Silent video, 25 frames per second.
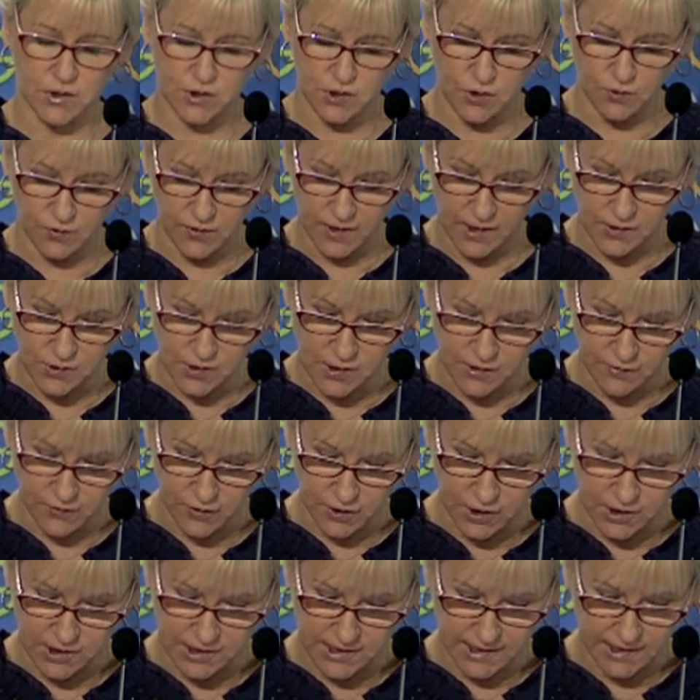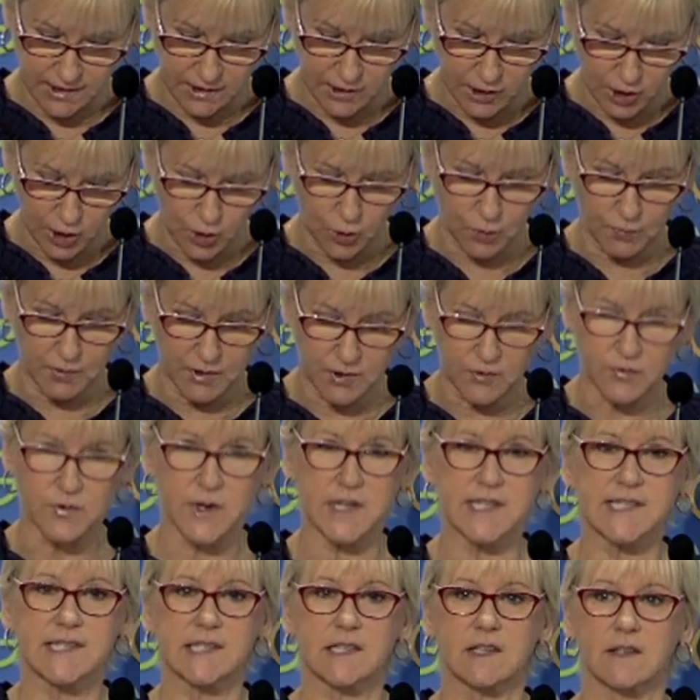2013 Global
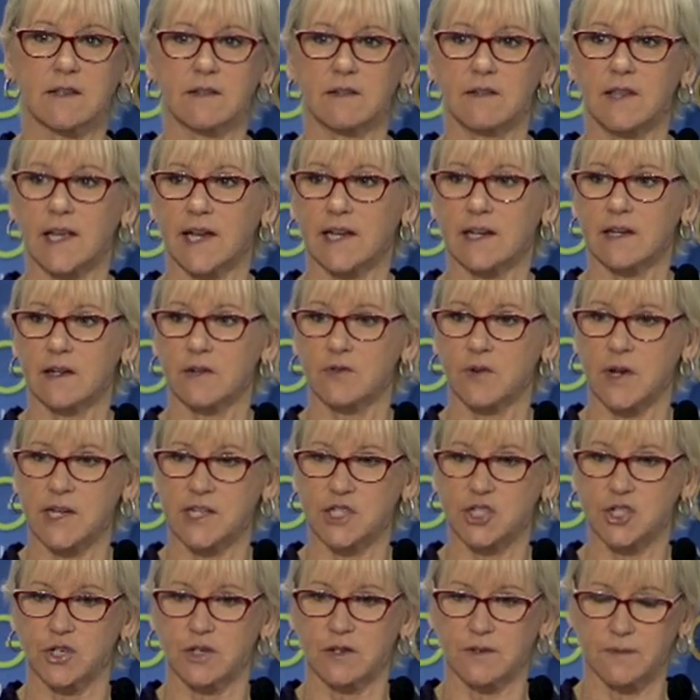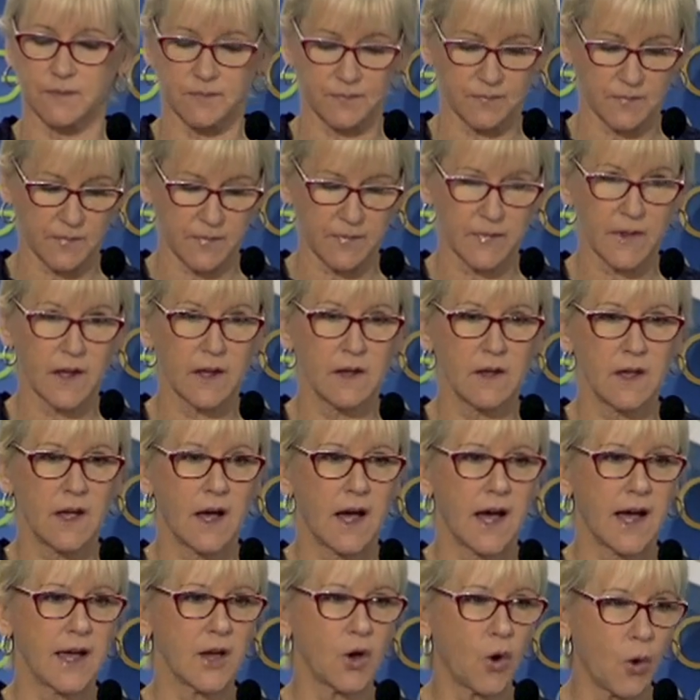Risk Declaration.
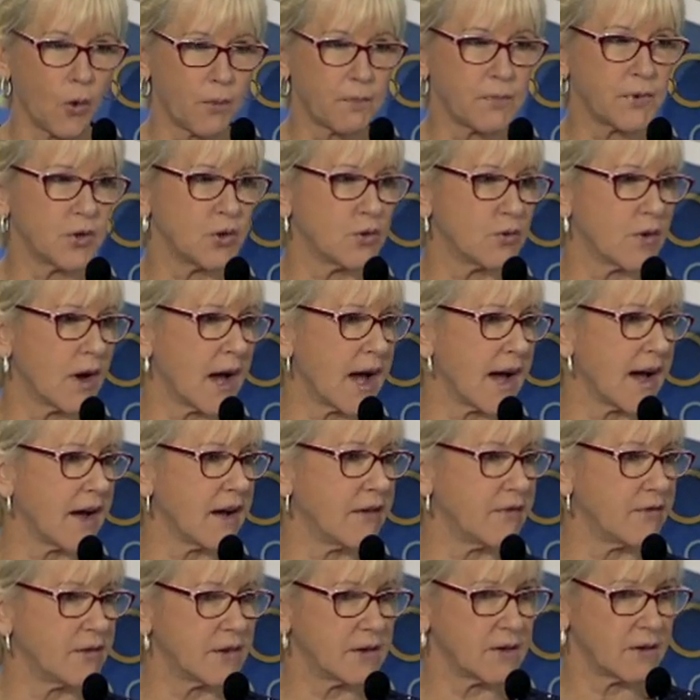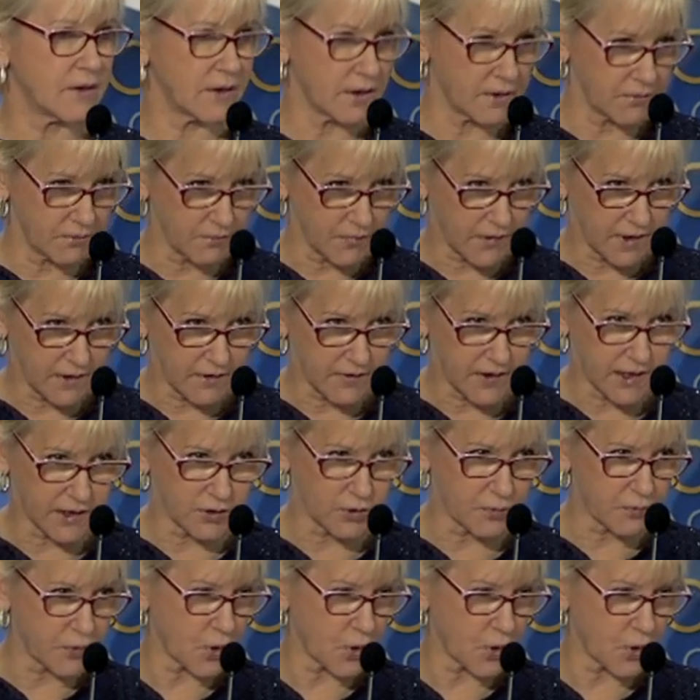I hope you have, I think the